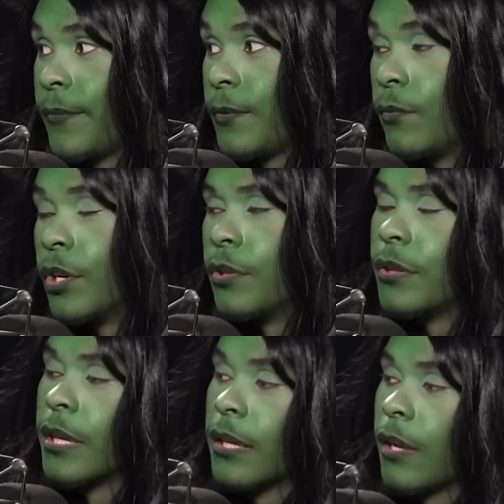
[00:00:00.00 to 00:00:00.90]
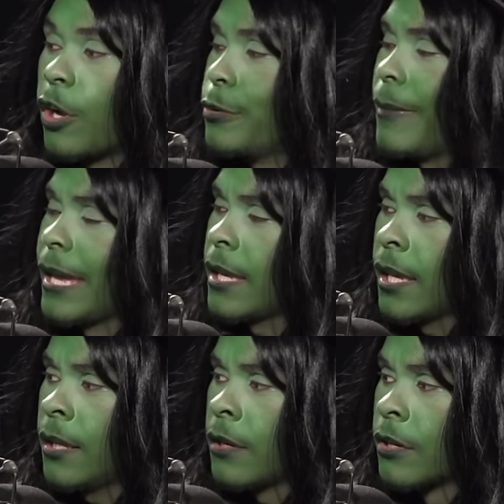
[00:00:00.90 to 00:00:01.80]
what are you thinking? Are I'd you be, making
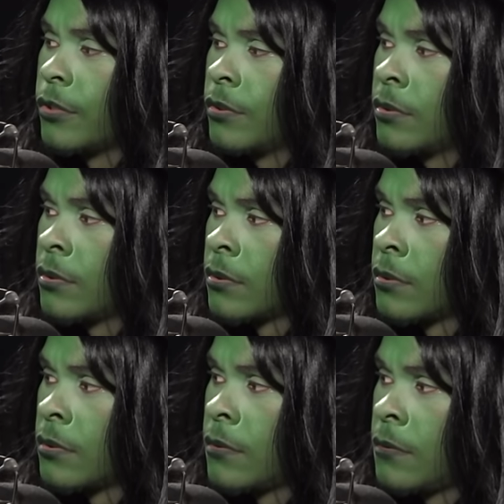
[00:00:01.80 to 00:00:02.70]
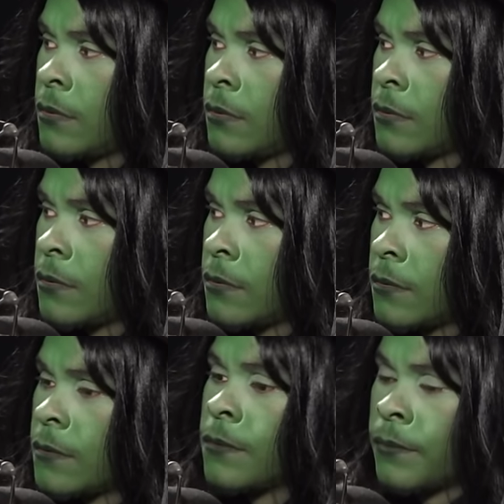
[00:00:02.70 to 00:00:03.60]
it? Are you? I'd be happy later. I
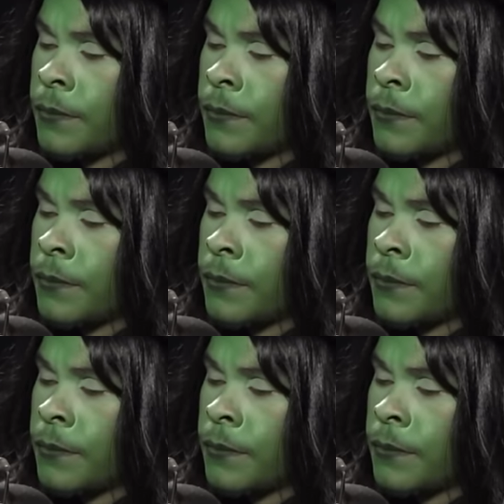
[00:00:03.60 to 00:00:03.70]
probably around